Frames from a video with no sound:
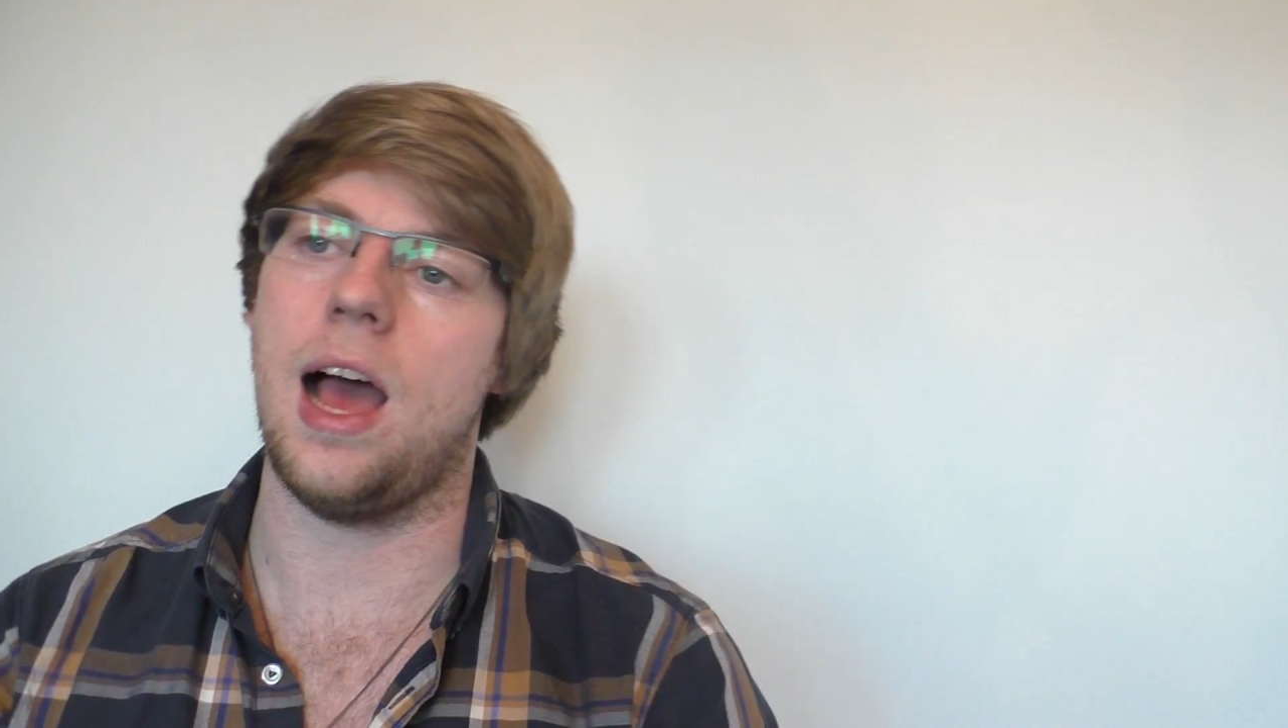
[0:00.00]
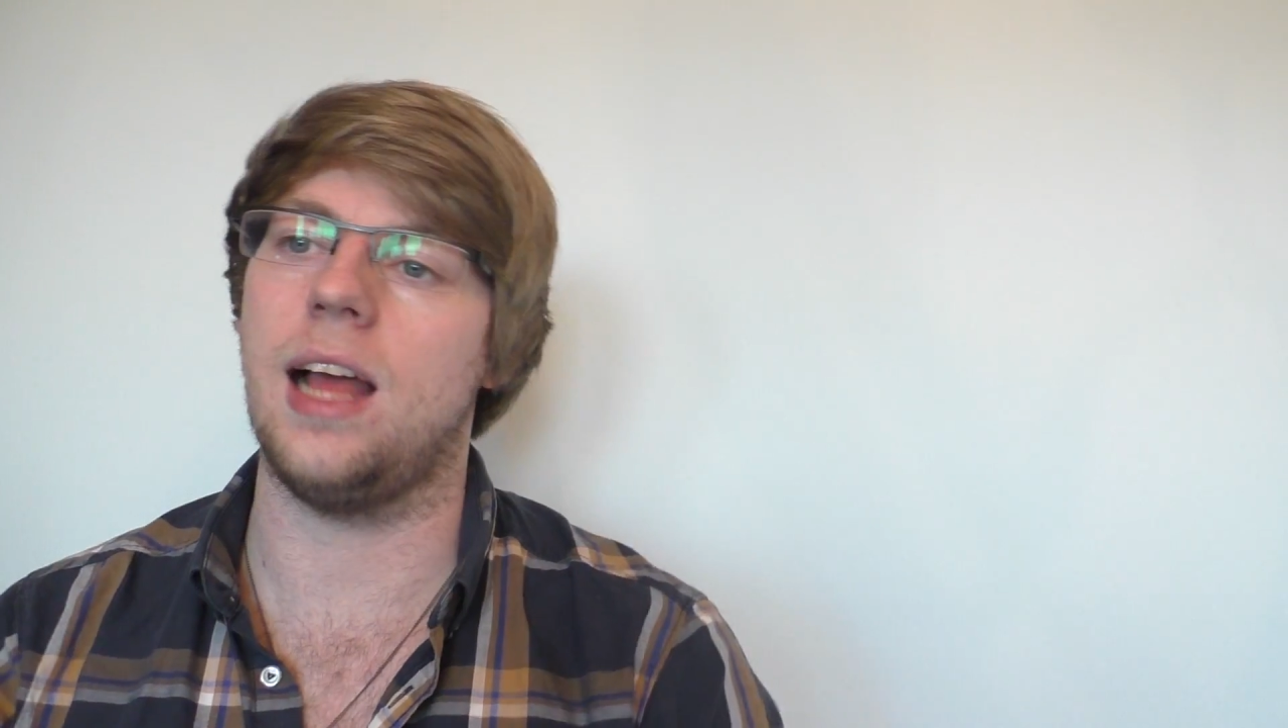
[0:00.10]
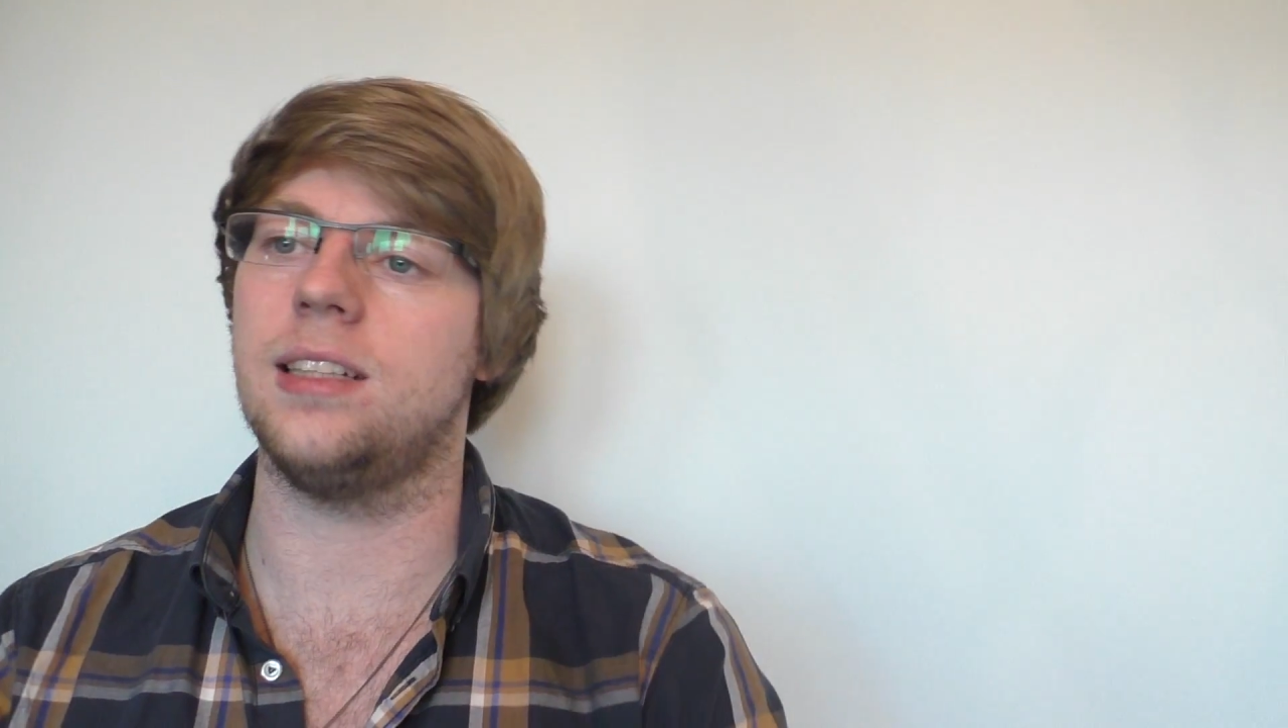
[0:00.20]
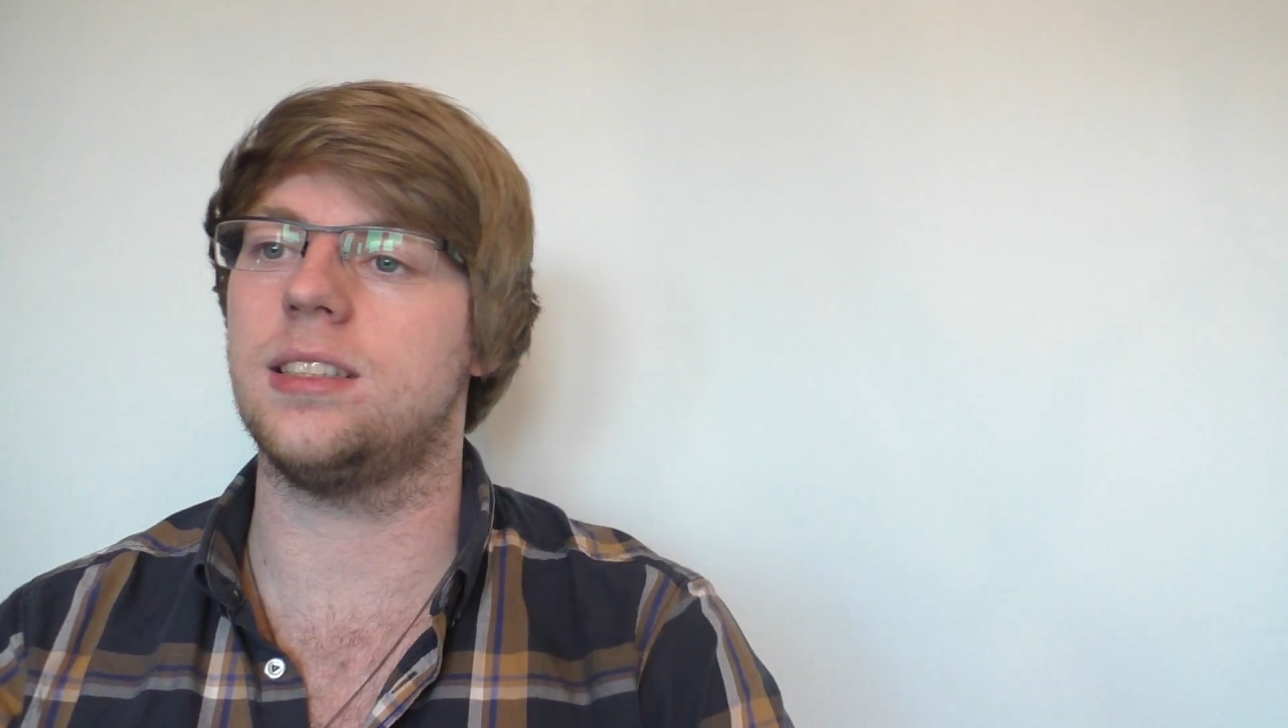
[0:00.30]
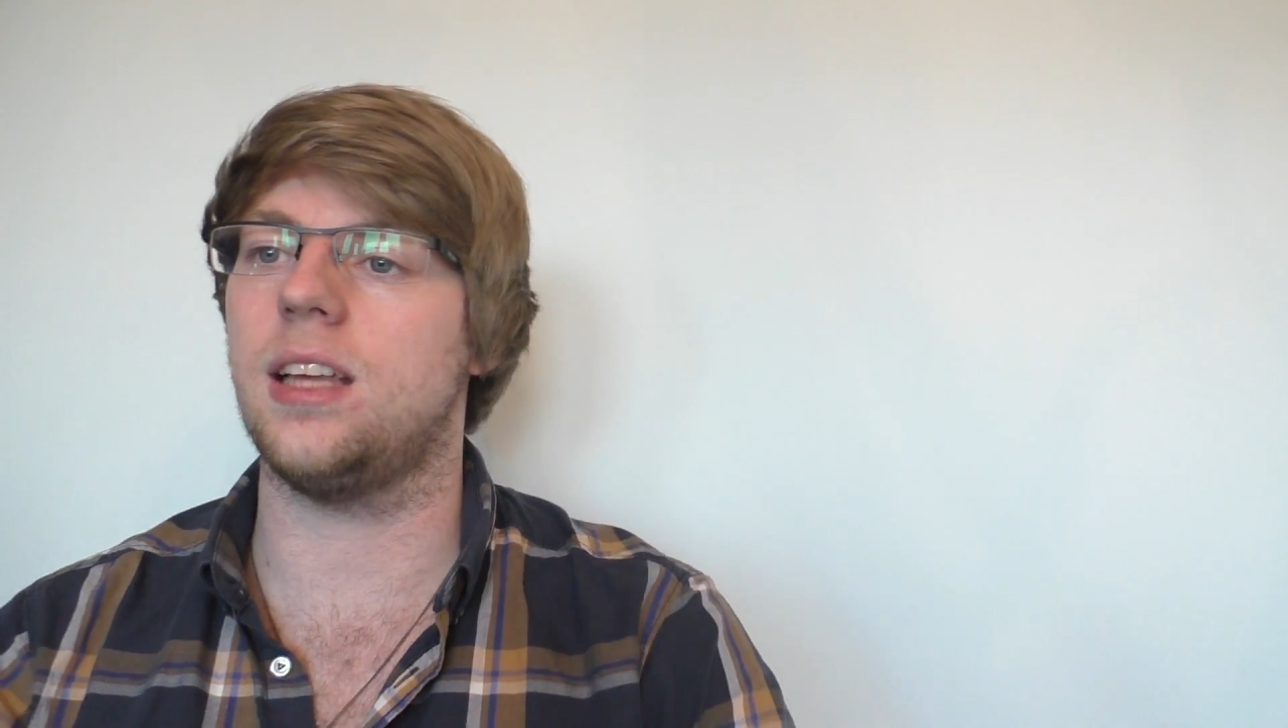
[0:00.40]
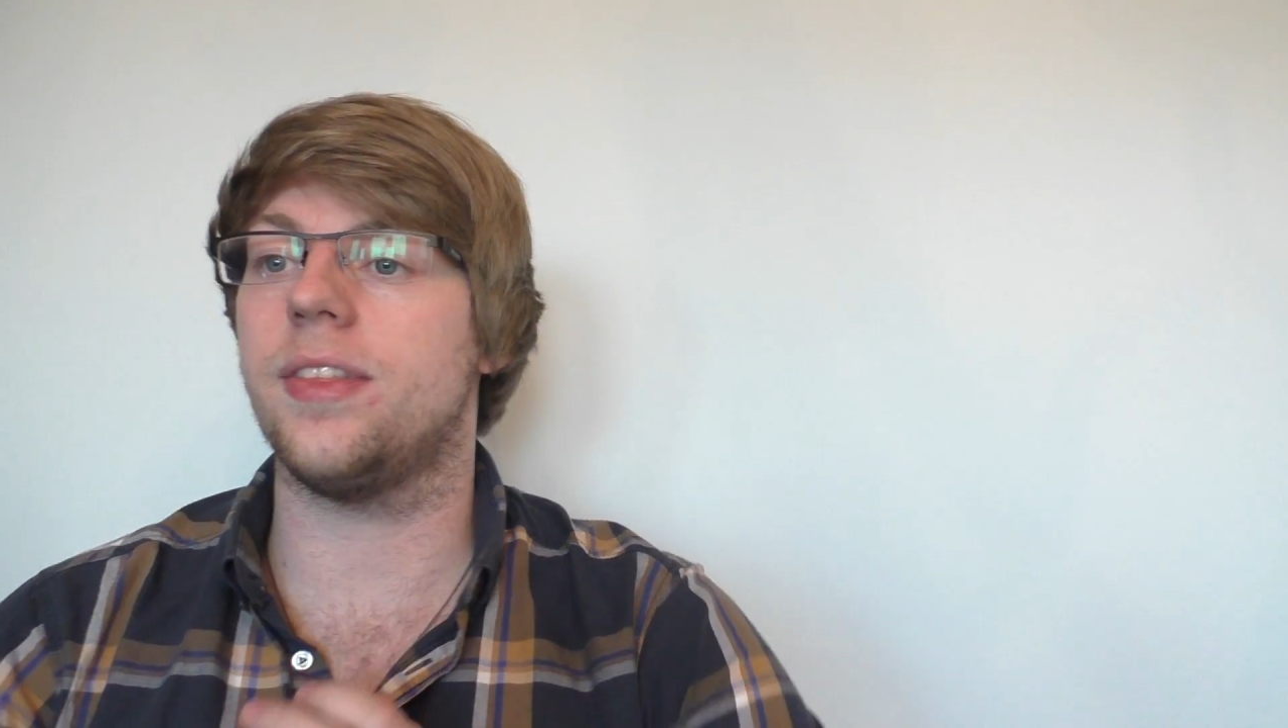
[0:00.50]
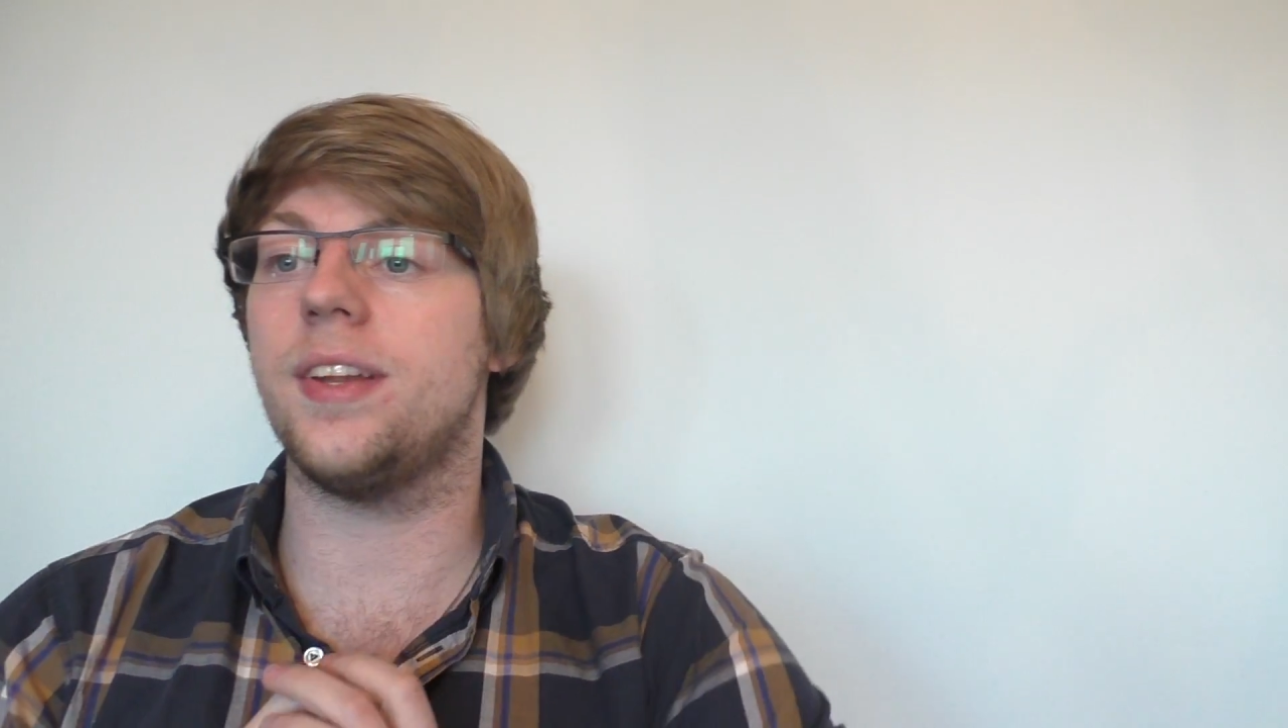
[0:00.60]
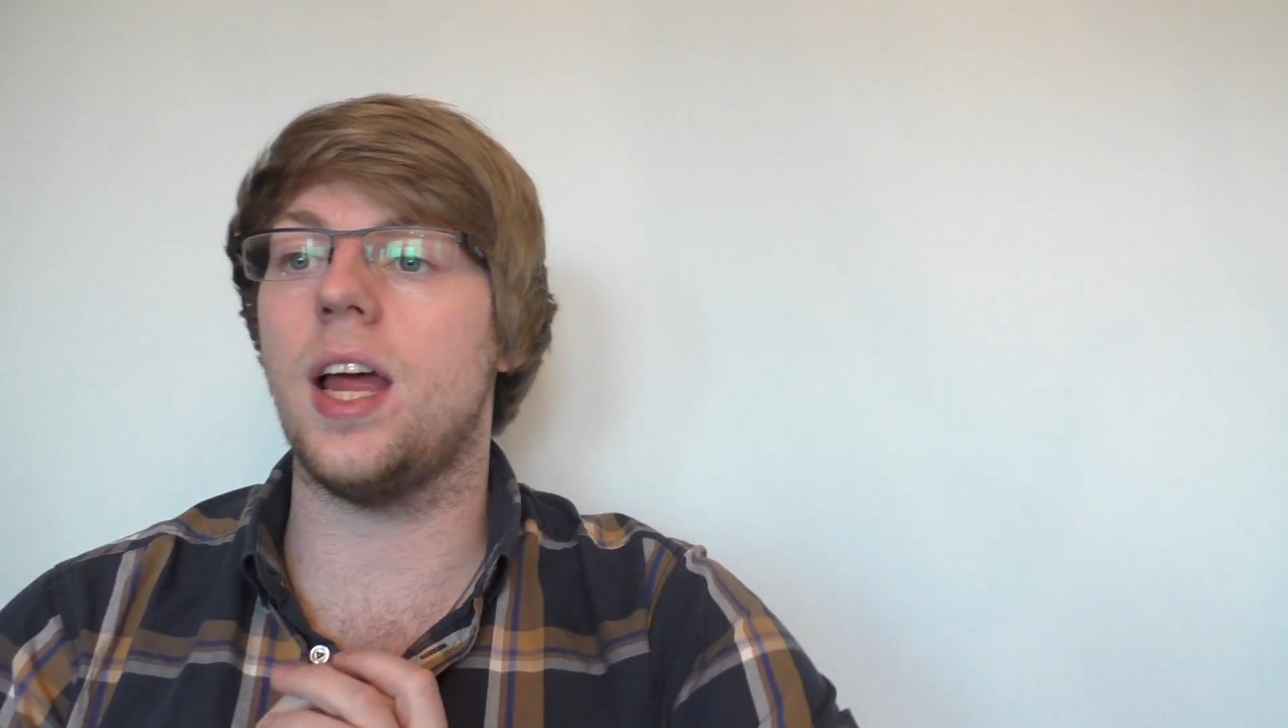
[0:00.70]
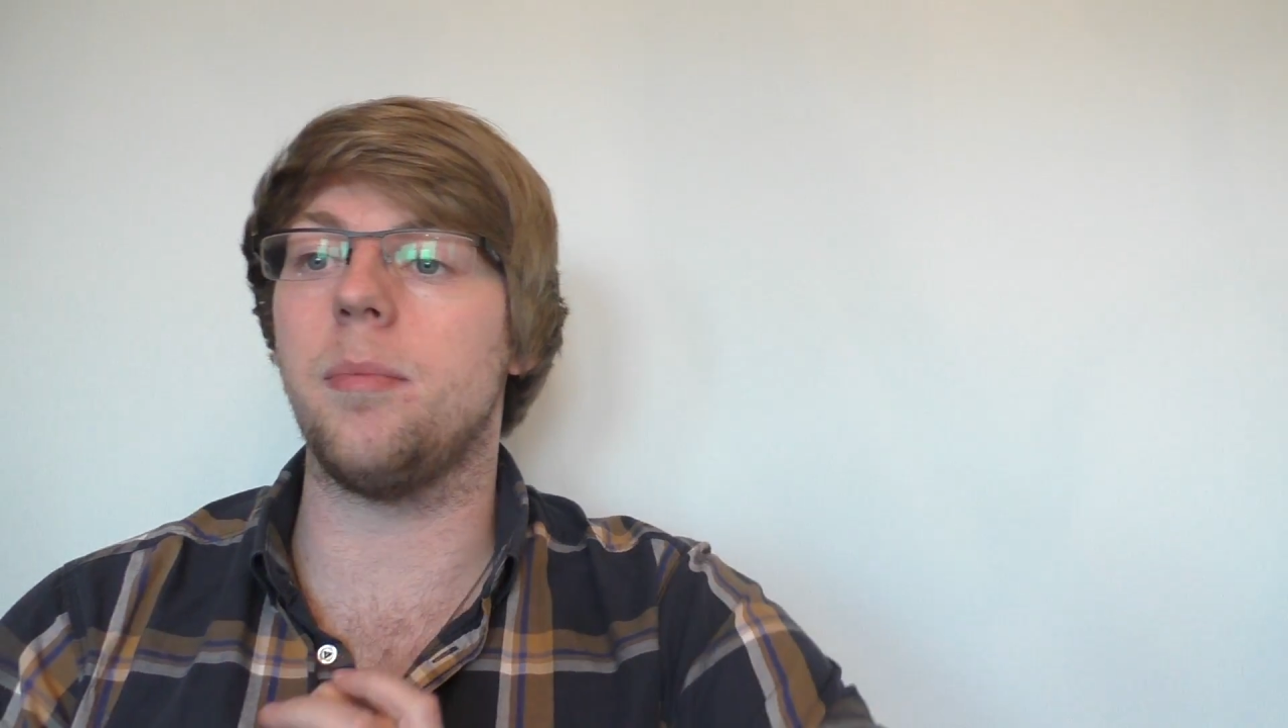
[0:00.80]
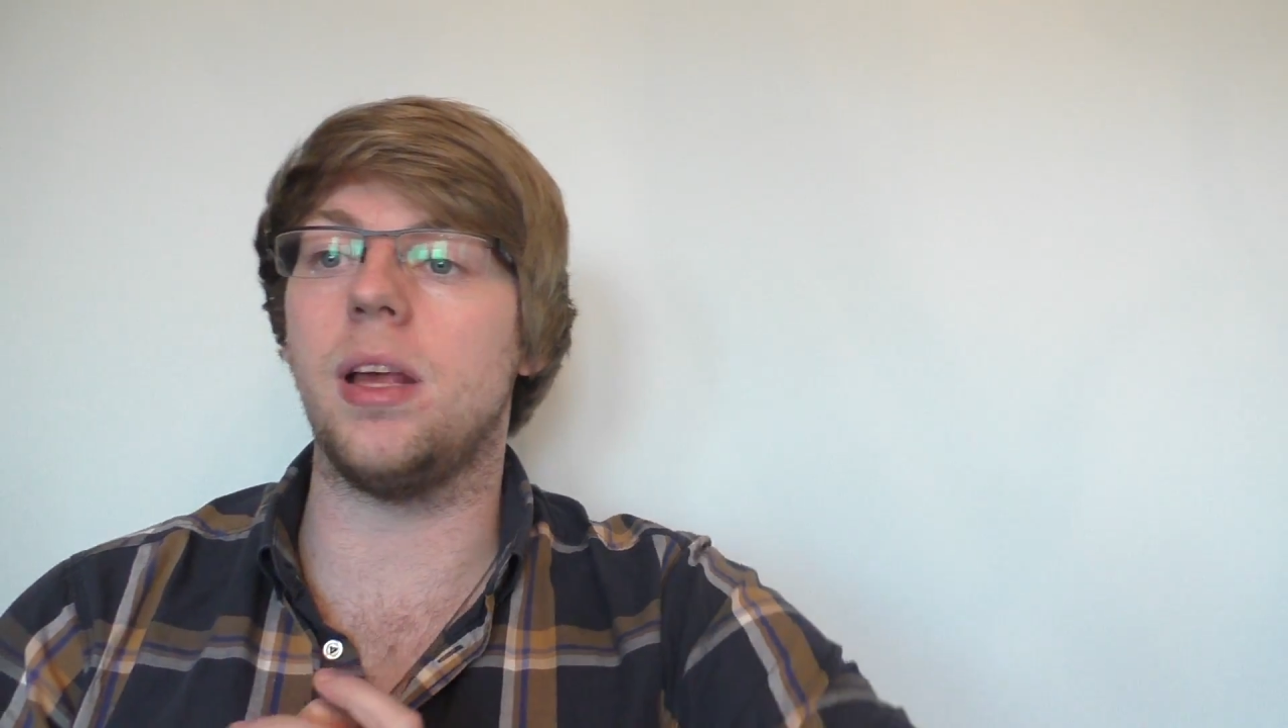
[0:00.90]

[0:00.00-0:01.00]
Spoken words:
and the name